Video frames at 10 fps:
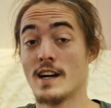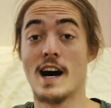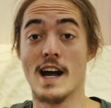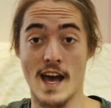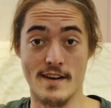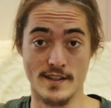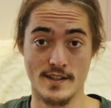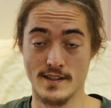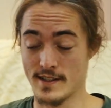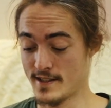I have
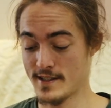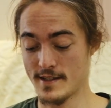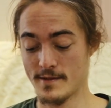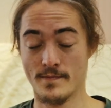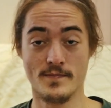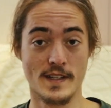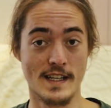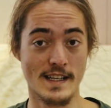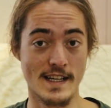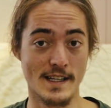it. It's
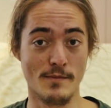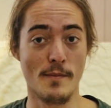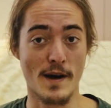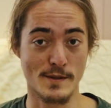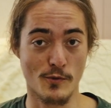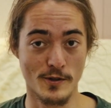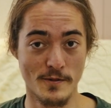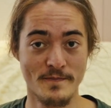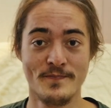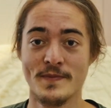in here in my passport.
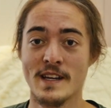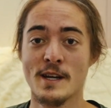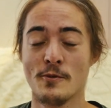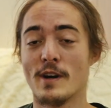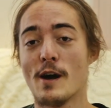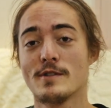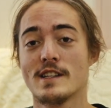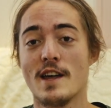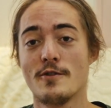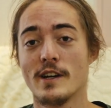When I was
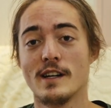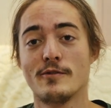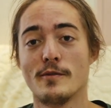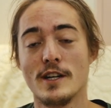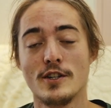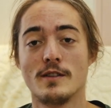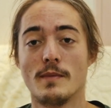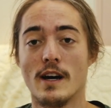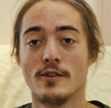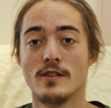gathering information
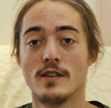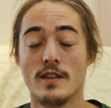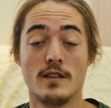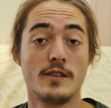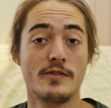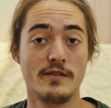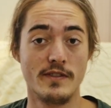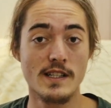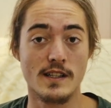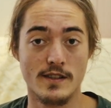about the different
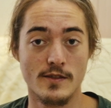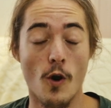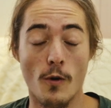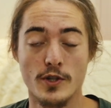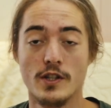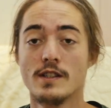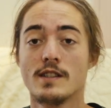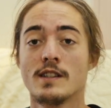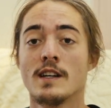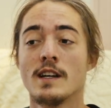visa
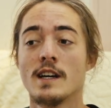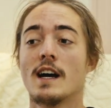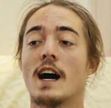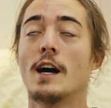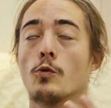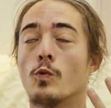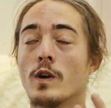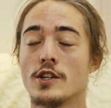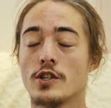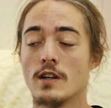options, I
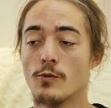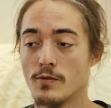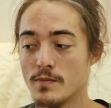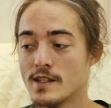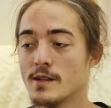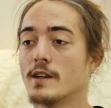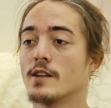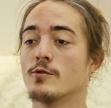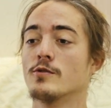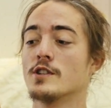wish there would be somebody
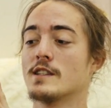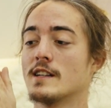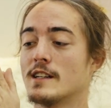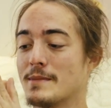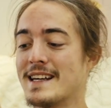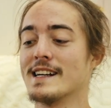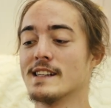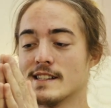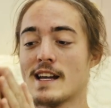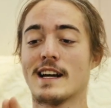who would just tell me
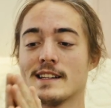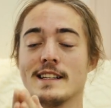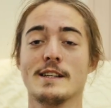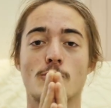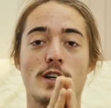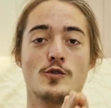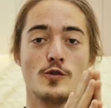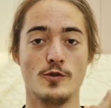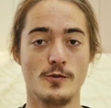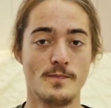exactly what to
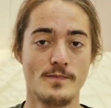do.